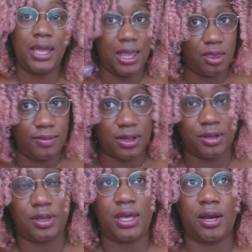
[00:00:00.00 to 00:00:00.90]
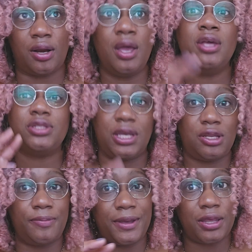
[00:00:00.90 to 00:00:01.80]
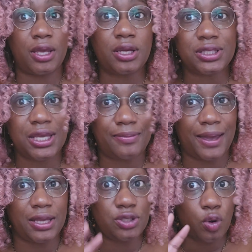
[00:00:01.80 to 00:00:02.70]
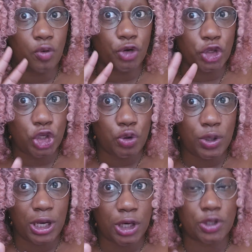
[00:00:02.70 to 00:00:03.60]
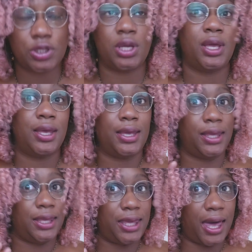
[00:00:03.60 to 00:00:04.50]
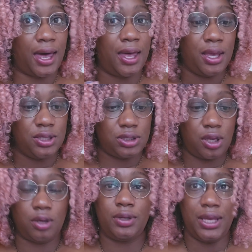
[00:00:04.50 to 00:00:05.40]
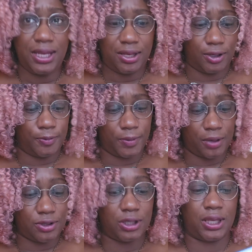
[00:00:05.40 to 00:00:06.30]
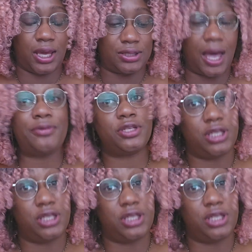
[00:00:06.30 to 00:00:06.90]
in the middle of the year. So I ended up being the youngest kid in my high school for 2 years. Yeah. So, anywho, I'm trying to guess. I was a